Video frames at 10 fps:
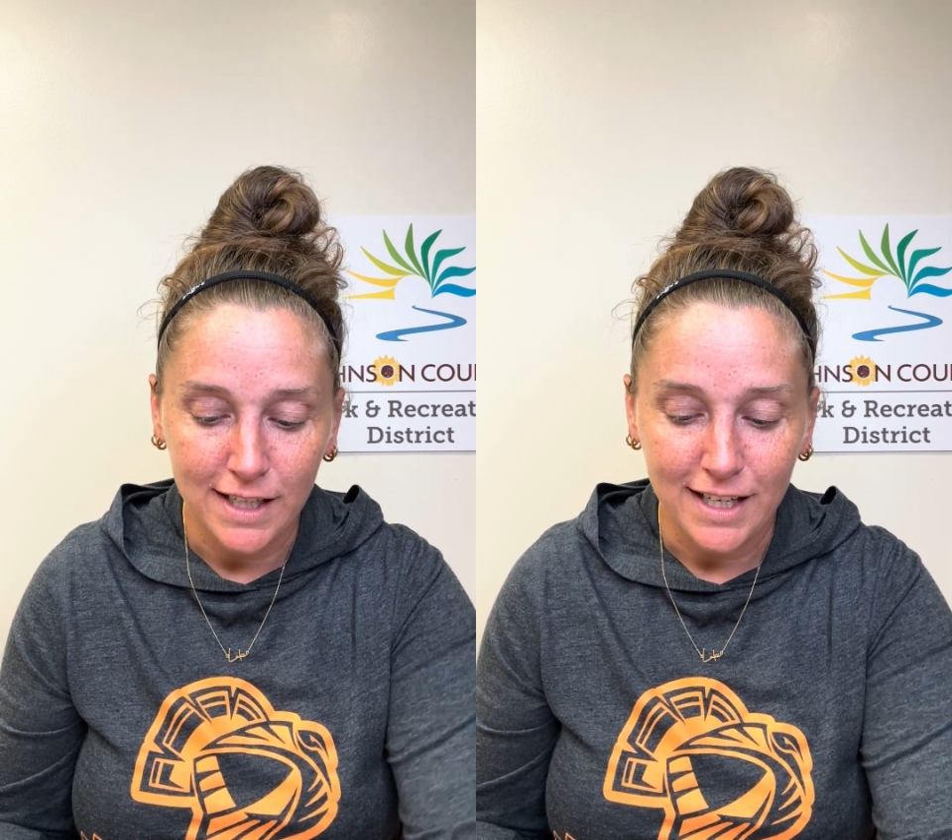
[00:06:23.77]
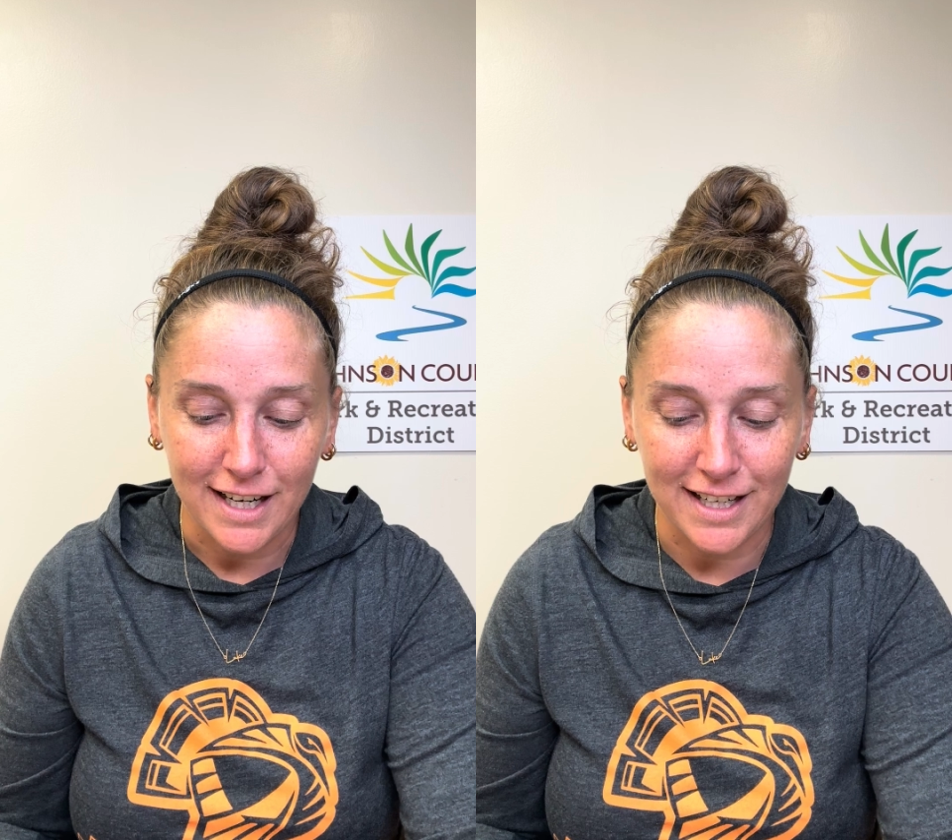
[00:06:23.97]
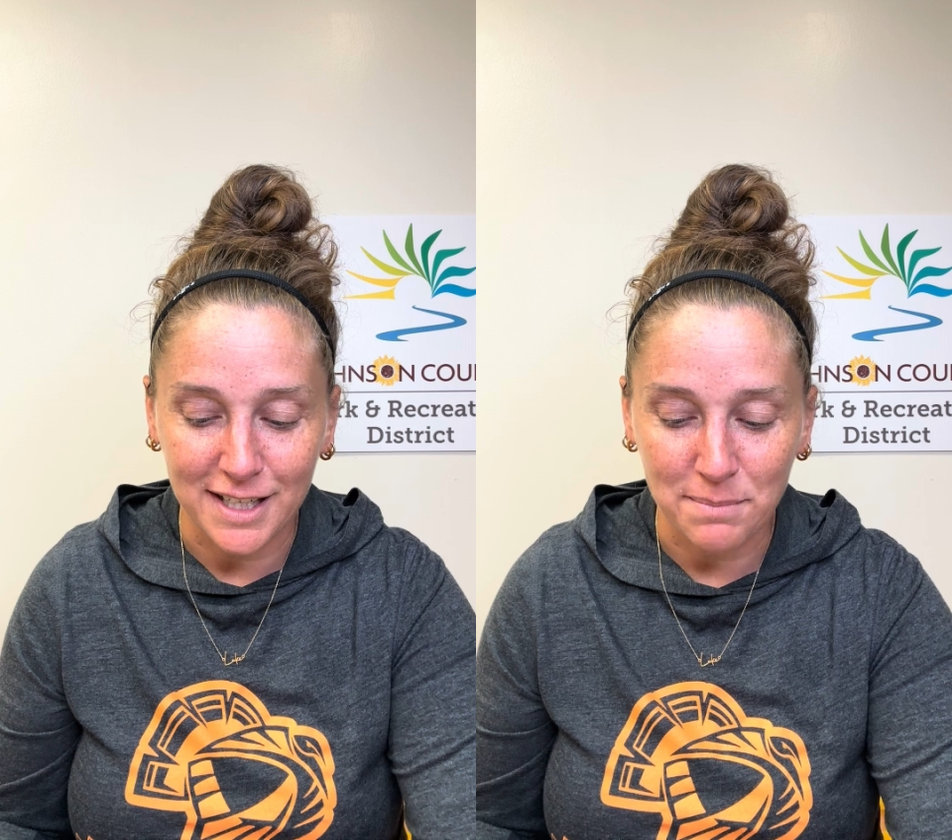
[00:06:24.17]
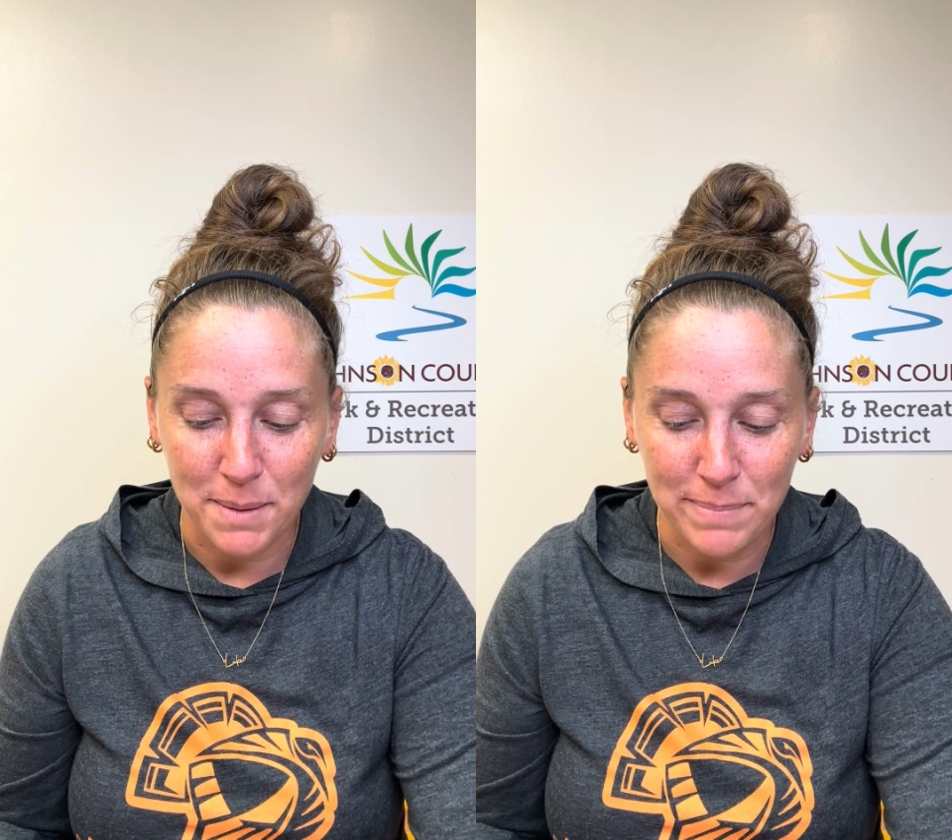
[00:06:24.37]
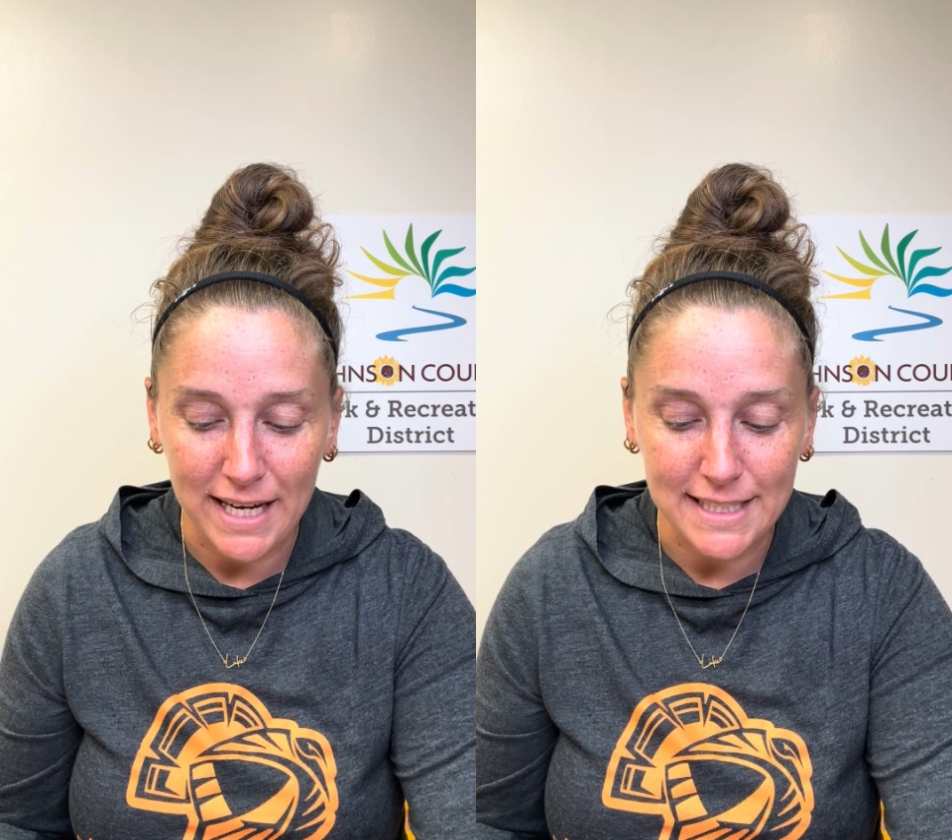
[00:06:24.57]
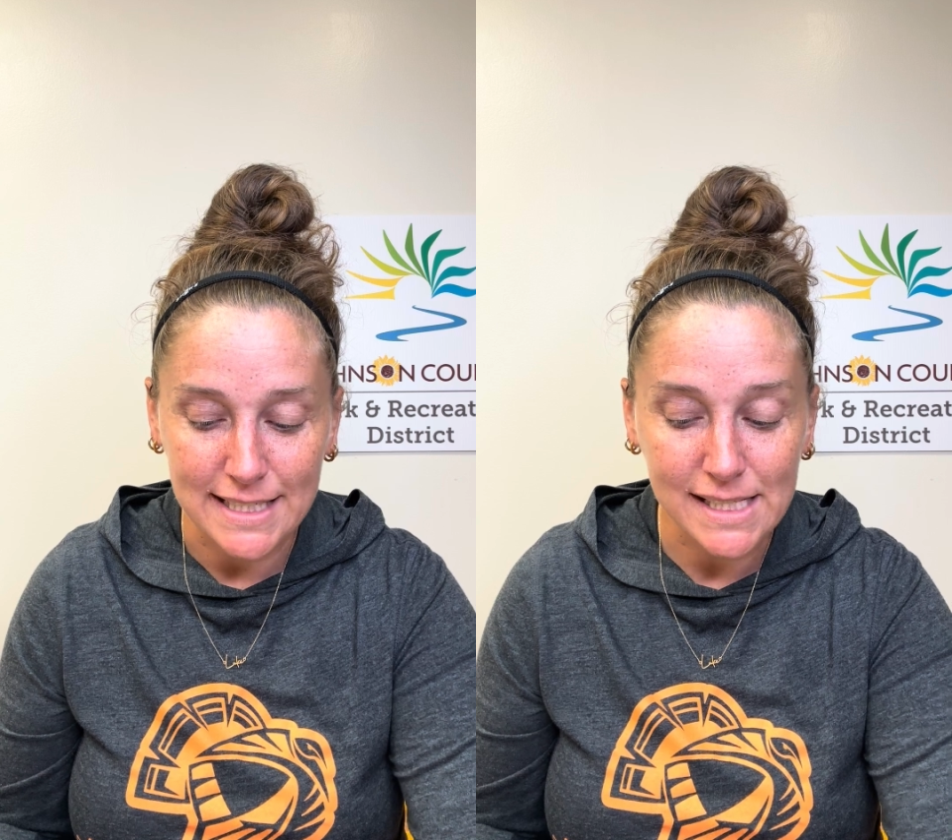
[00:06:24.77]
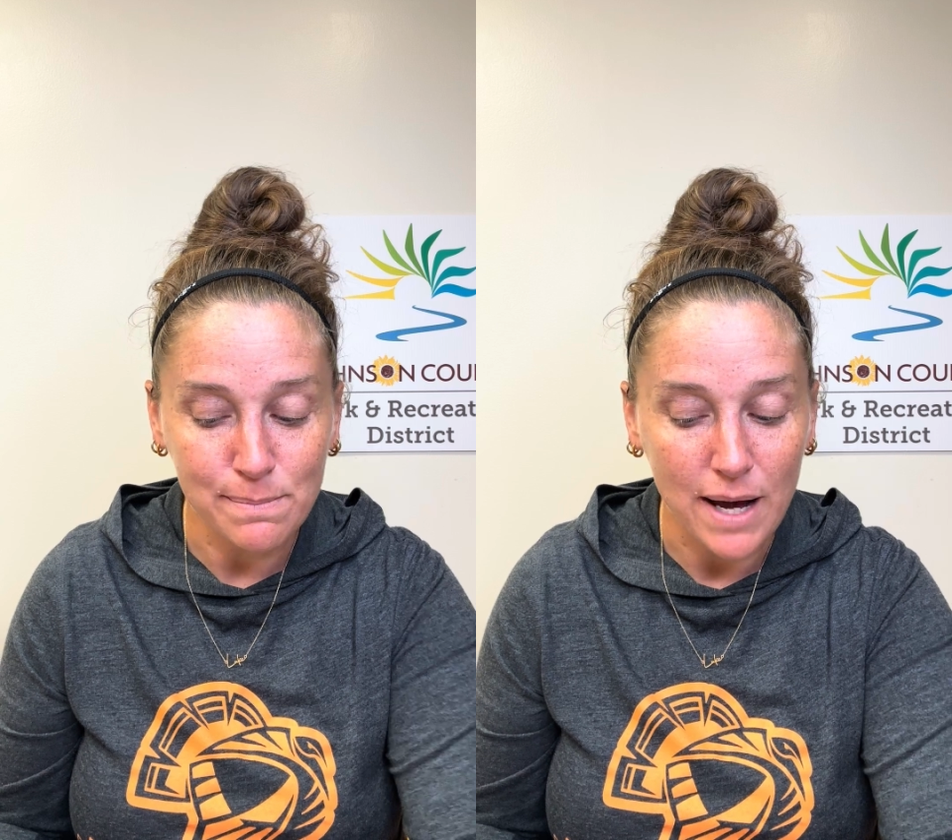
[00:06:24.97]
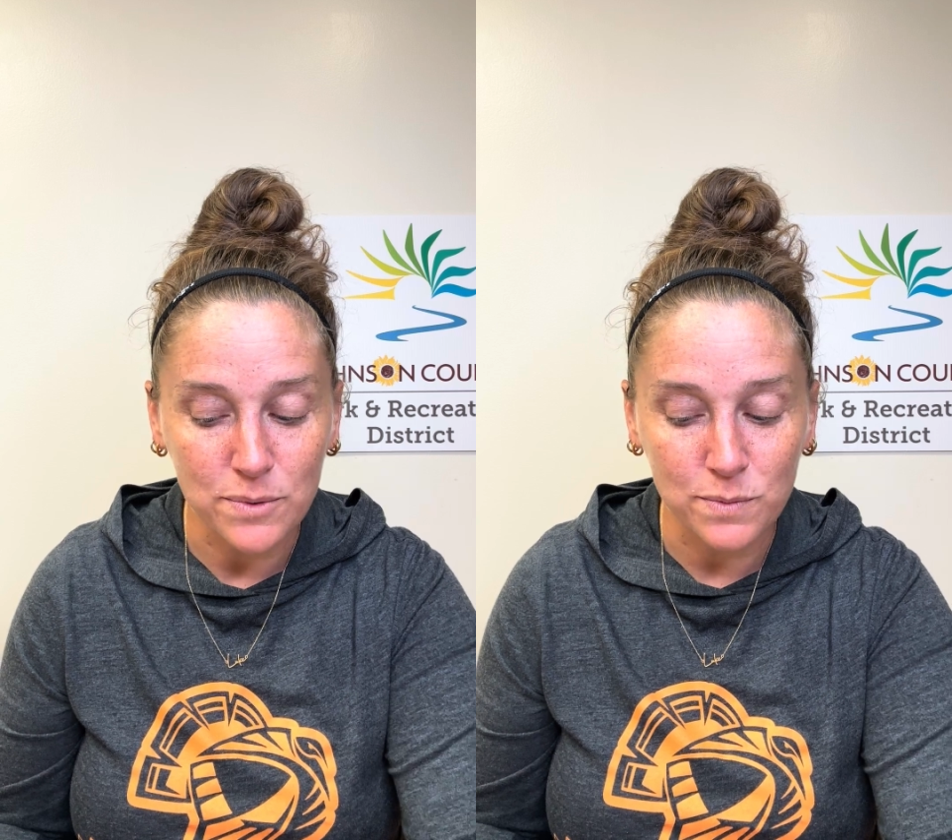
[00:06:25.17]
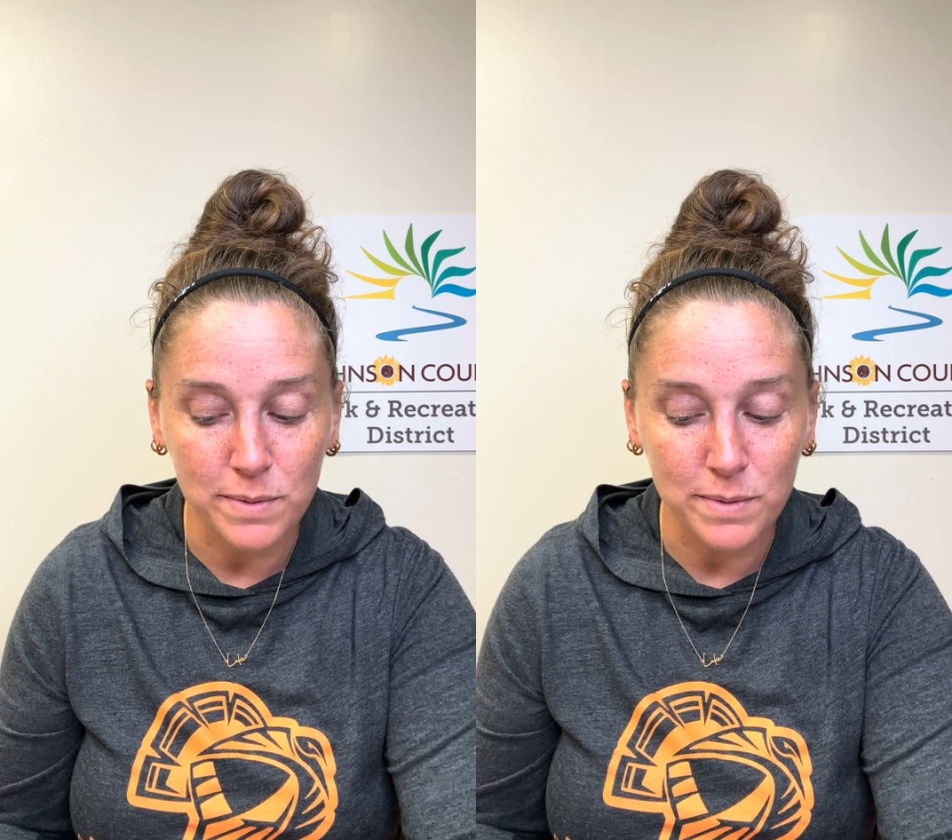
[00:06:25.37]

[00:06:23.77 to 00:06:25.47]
Bike dismount will